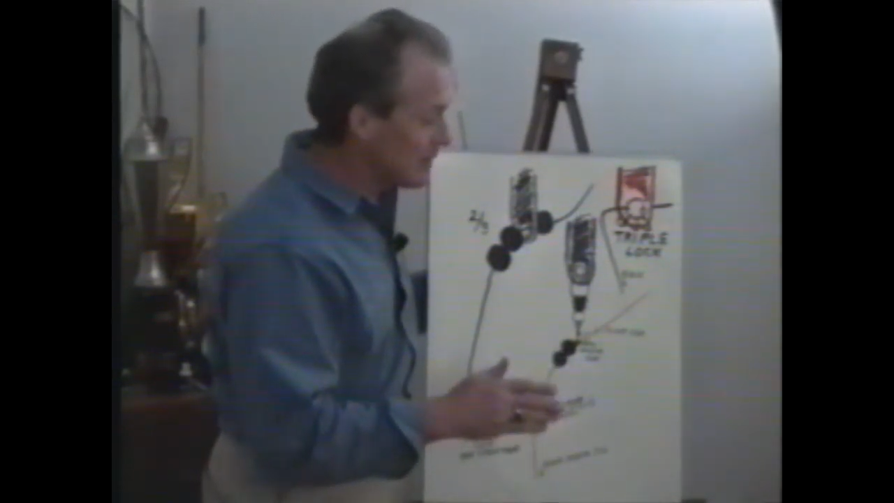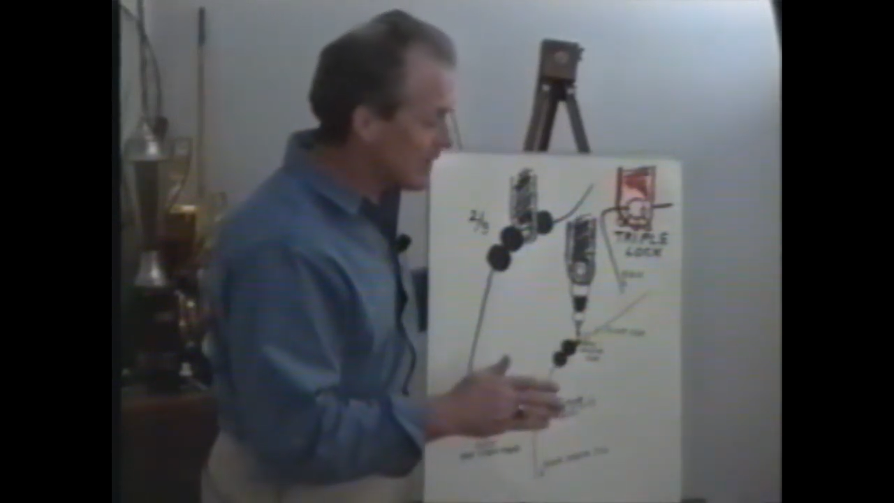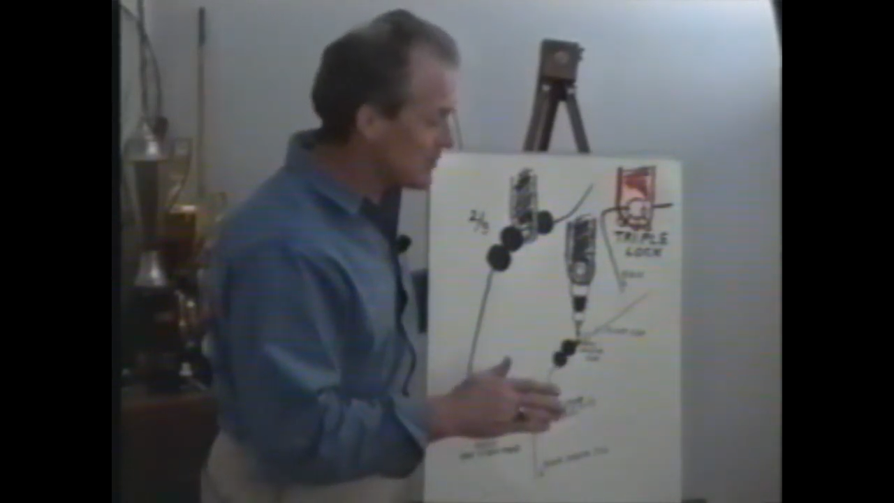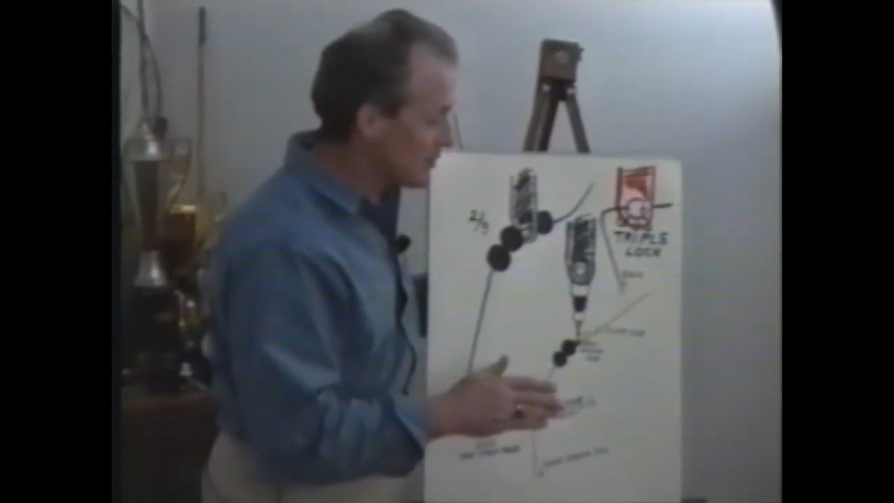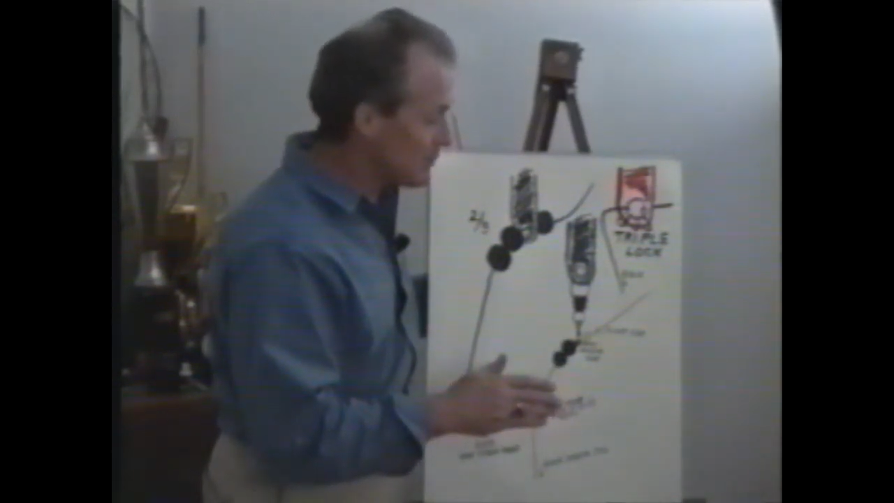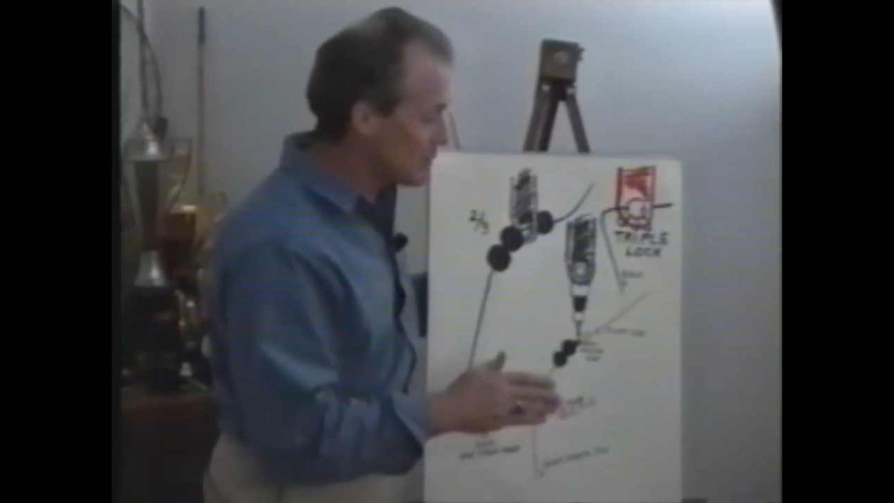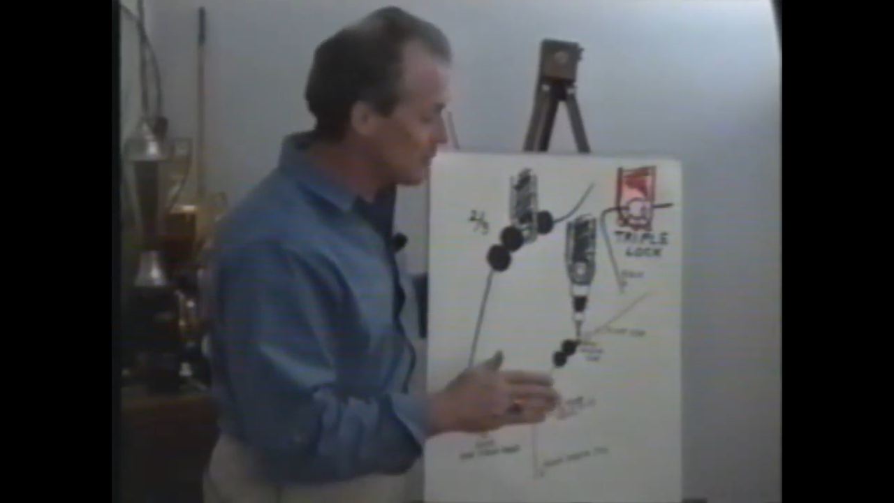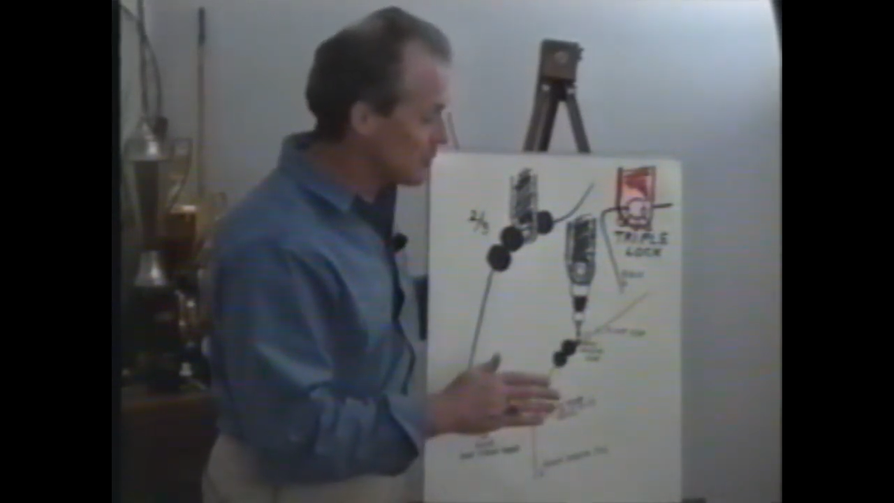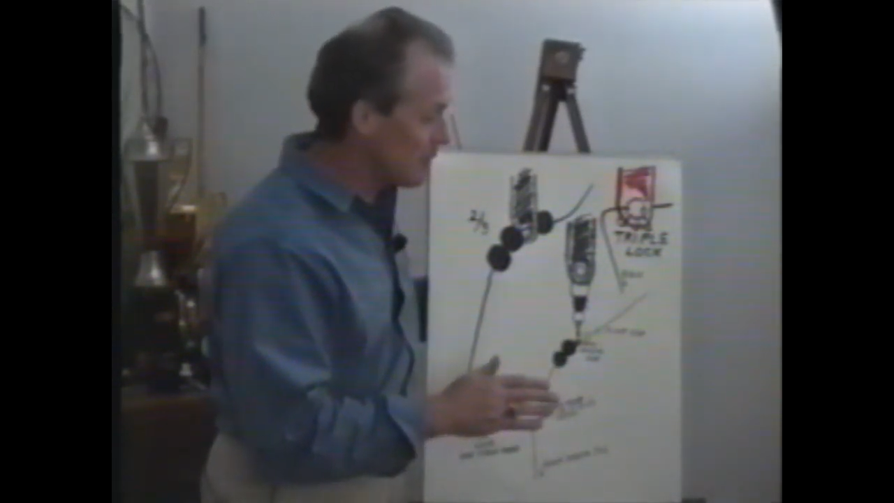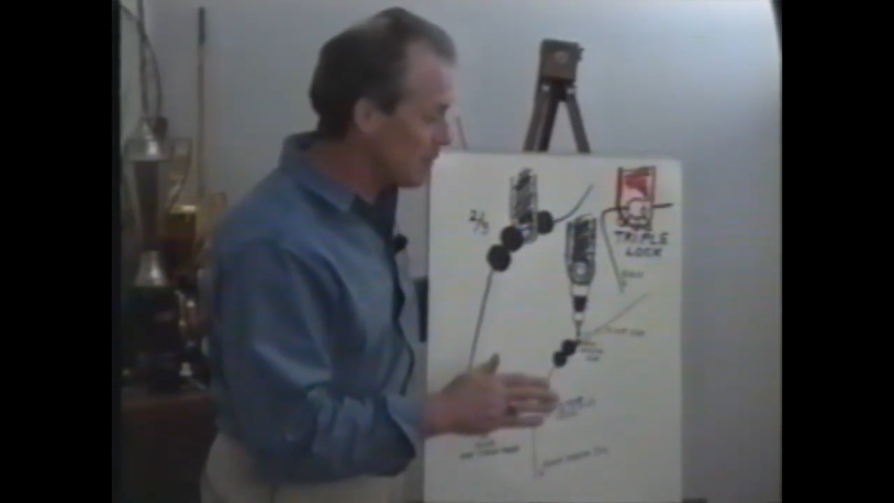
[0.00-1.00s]
lesson that was
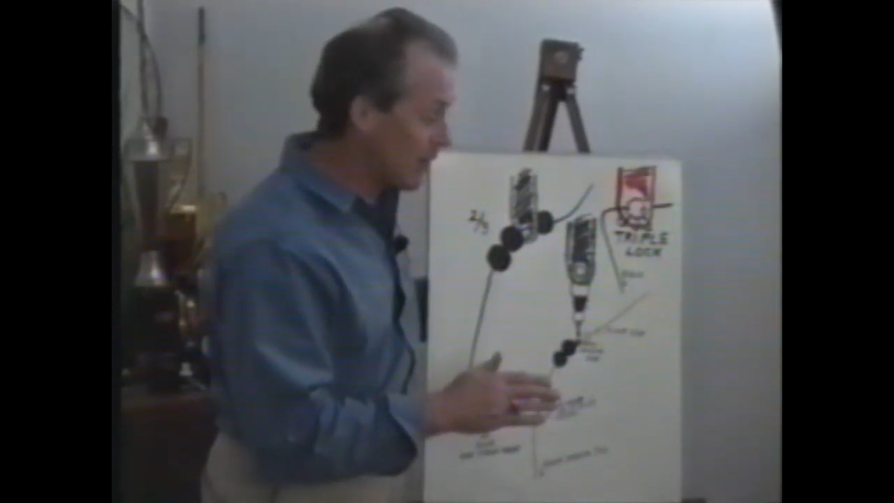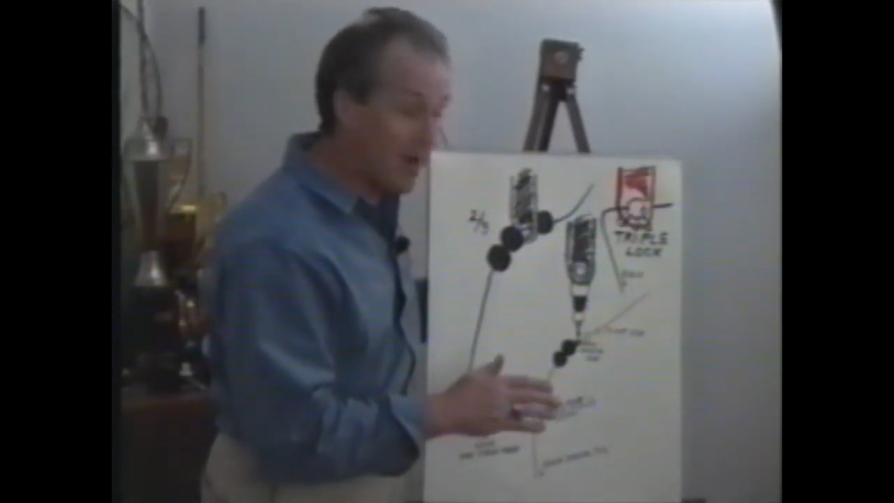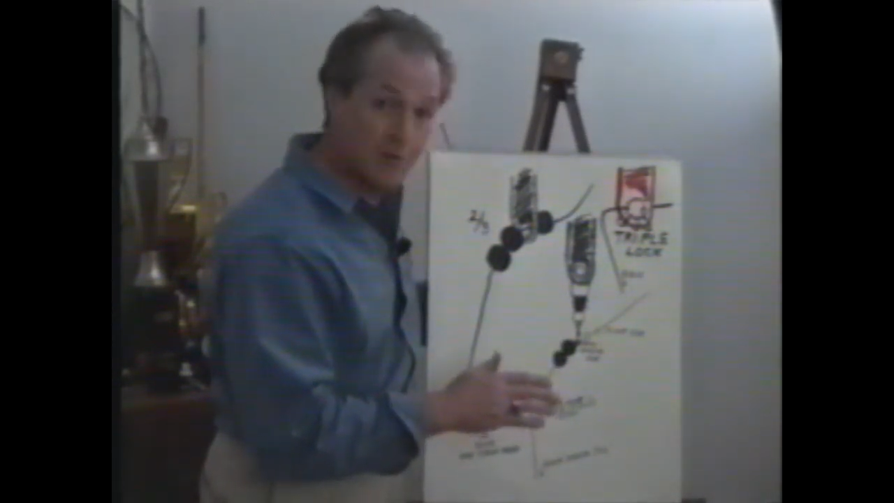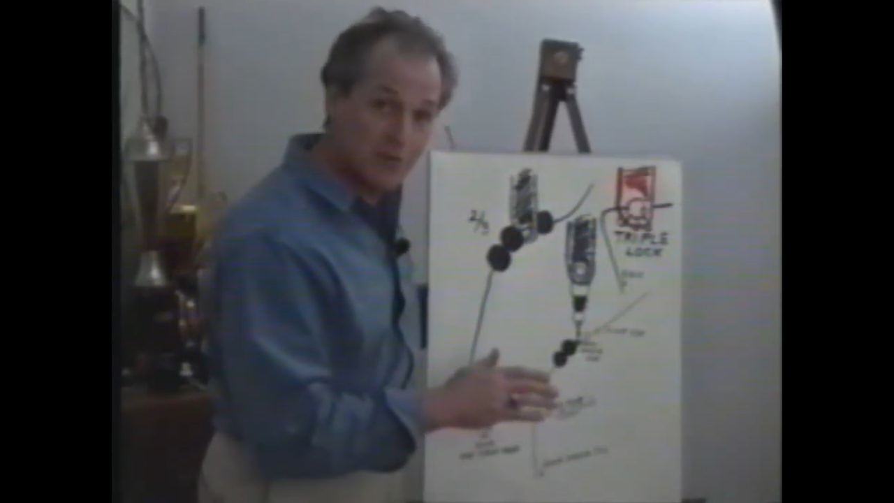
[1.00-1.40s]
taught to me when I